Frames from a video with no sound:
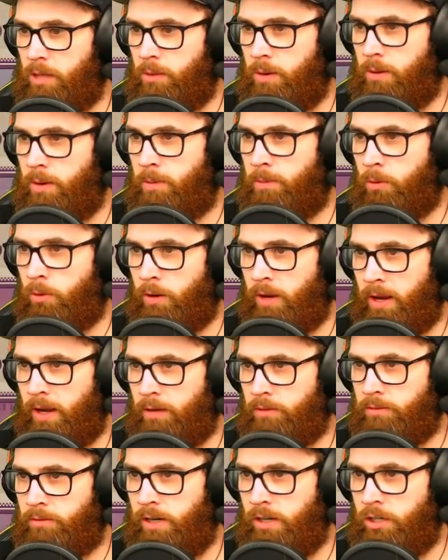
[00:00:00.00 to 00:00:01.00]
where we bought
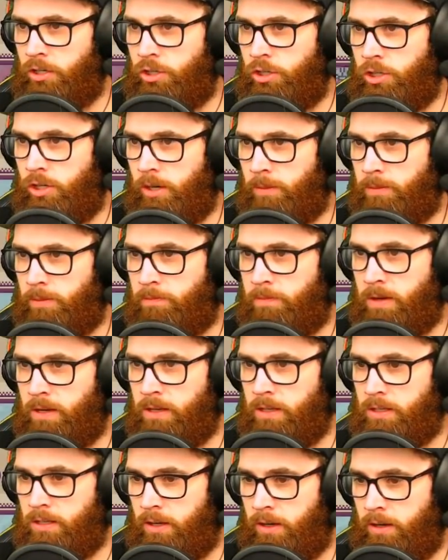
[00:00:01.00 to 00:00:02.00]
our red ship
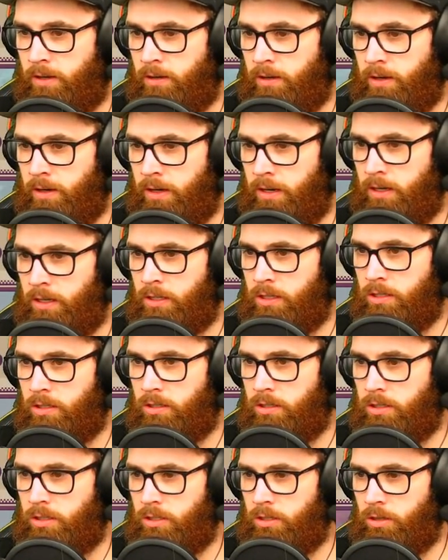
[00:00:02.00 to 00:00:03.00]
because I need
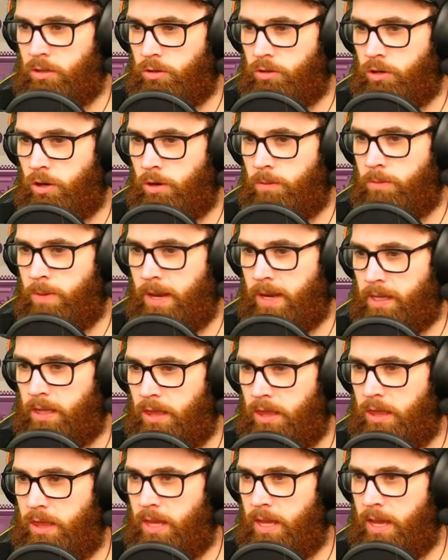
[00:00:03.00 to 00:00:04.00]
to go back
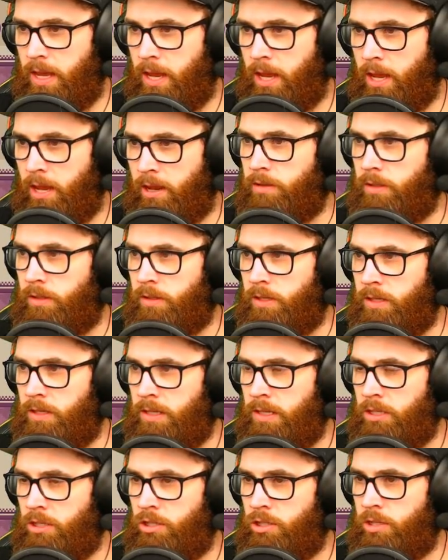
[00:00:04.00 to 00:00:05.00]
there. I think
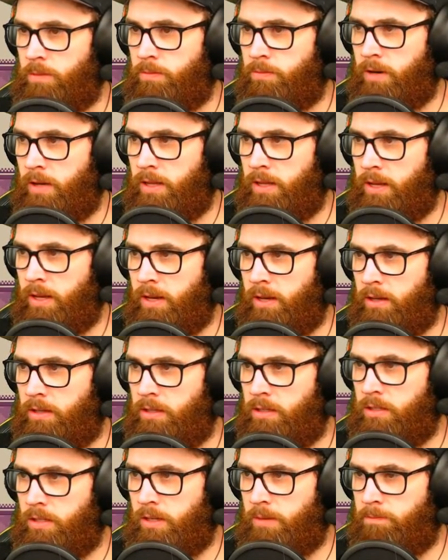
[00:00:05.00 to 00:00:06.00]
there's a ship right there.
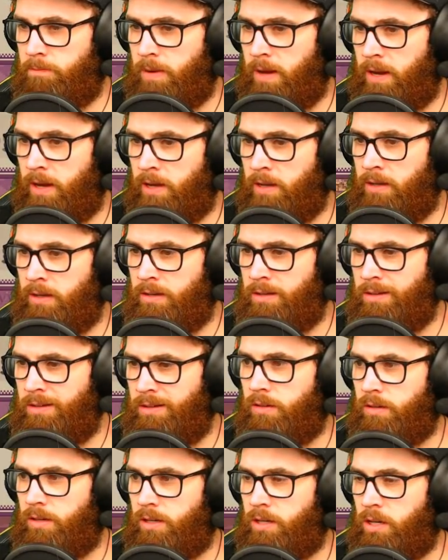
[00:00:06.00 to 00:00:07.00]
It's
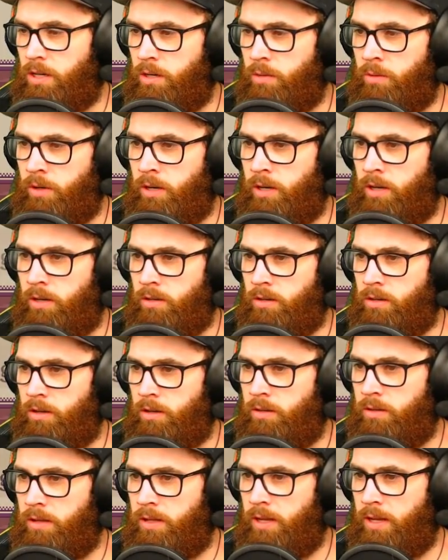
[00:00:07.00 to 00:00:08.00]
abandoned. I kind of want to
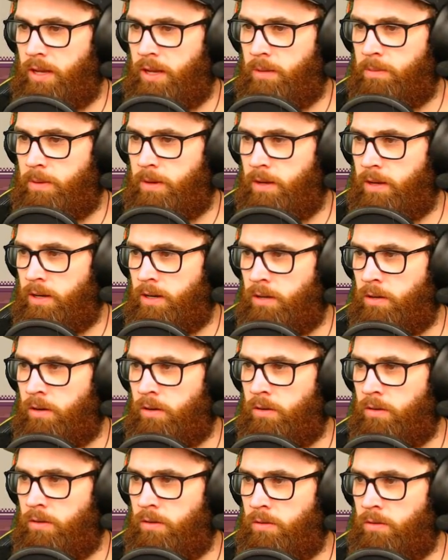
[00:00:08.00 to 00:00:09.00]
go there but I
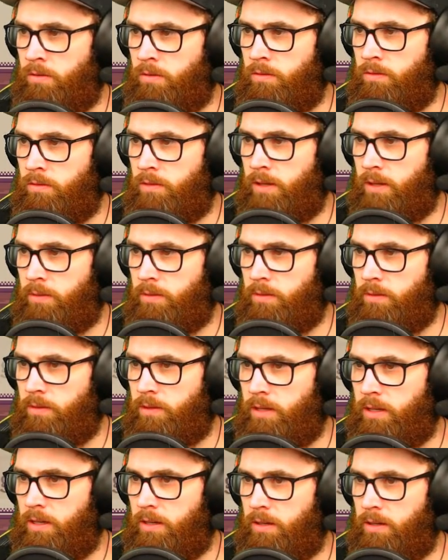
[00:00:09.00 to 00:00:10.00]
know that
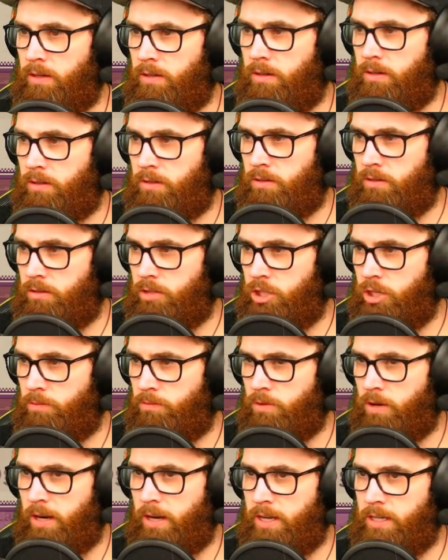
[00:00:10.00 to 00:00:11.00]
the
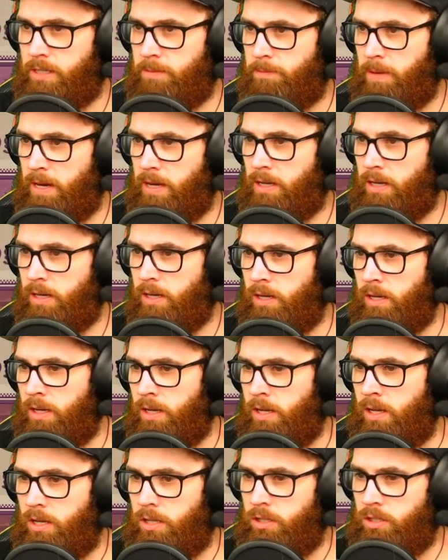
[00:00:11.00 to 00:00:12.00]
shipwright is abandoned.
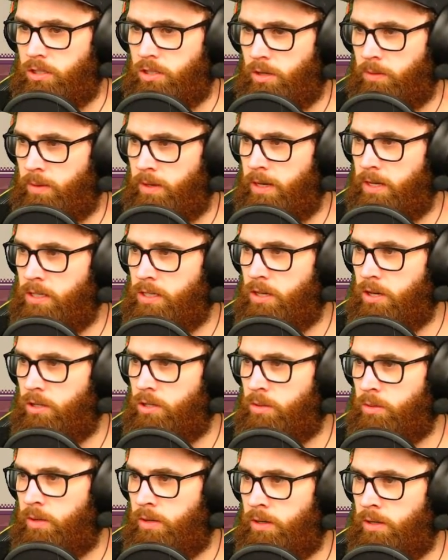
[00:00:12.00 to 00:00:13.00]
So we need to go
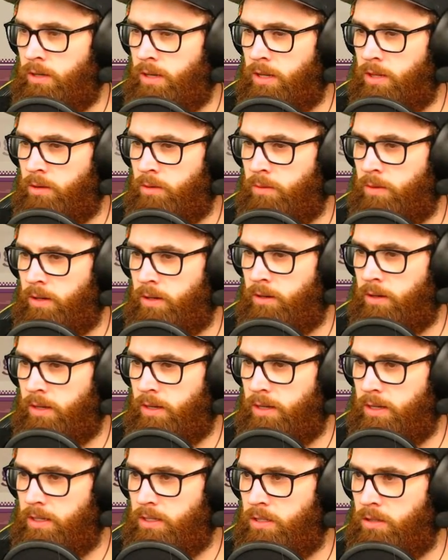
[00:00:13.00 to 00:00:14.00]
to another one that
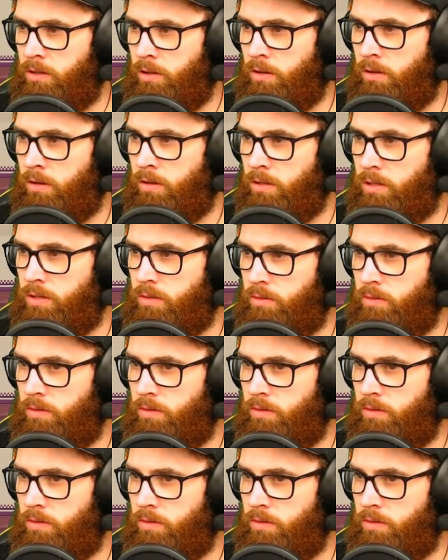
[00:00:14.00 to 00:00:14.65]
is not...